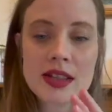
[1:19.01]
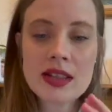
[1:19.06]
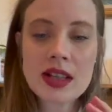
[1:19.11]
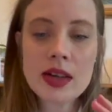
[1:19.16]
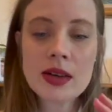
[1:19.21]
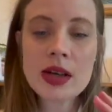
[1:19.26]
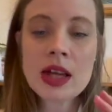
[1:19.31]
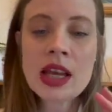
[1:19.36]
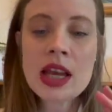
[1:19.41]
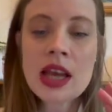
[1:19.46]

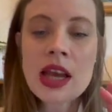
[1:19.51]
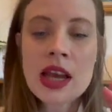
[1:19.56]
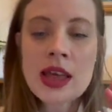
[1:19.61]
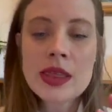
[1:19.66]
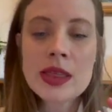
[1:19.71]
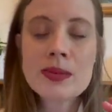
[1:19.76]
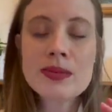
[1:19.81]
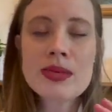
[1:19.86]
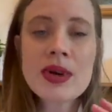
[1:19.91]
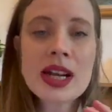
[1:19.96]
So
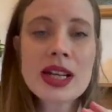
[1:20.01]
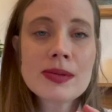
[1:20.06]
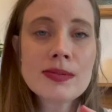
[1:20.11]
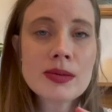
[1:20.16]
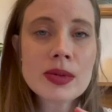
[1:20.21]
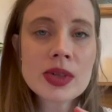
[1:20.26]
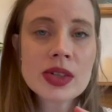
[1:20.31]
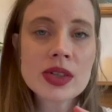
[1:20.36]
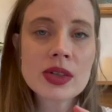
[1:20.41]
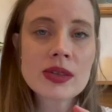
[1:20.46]
the bread and
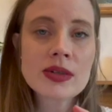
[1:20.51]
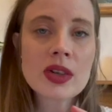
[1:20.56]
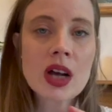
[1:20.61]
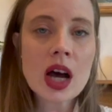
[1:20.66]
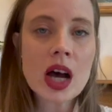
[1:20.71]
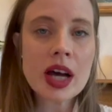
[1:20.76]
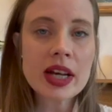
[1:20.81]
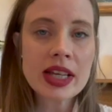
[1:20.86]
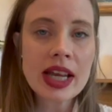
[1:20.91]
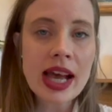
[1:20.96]
butter of
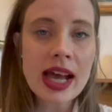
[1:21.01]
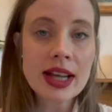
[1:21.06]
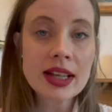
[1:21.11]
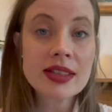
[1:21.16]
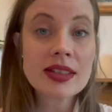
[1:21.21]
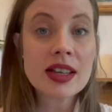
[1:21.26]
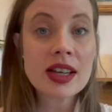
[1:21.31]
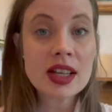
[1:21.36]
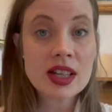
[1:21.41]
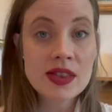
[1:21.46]
cardiac
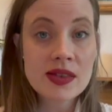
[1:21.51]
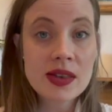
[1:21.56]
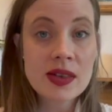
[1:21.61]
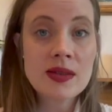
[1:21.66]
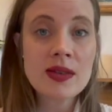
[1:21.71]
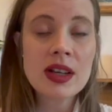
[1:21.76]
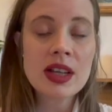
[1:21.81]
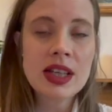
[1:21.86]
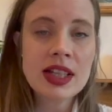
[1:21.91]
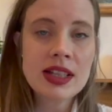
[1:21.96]
surgery
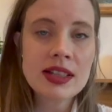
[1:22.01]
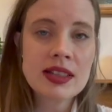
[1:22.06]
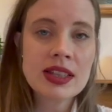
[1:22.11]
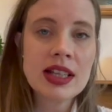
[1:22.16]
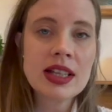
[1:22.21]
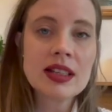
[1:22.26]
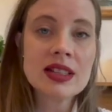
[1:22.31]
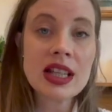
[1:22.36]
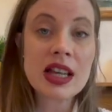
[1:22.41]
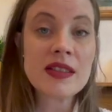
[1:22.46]
really is
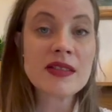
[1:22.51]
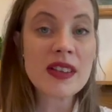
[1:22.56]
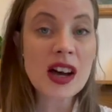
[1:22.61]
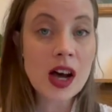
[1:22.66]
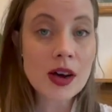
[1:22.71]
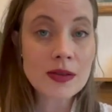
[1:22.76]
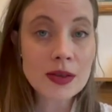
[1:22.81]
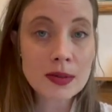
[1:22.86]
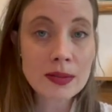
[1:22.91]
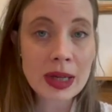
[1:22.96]
things like
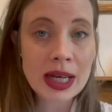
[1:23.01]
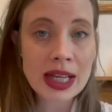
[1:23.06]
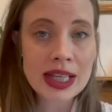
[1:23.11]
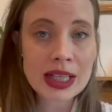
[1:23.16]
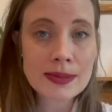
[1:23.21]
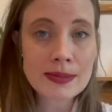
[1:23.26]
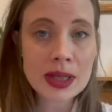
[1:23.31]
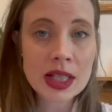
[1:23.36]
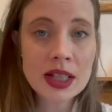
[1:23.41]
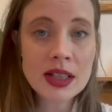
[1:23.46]
valve
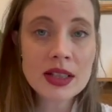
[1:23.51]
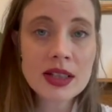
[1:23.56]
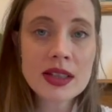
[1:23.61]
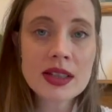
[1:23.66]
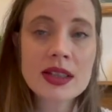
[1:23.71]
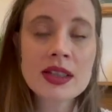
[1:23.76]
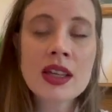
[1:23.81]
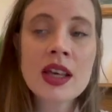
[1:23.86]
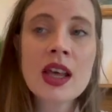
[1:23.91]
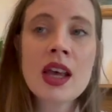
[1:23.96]

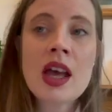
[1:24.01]
replacements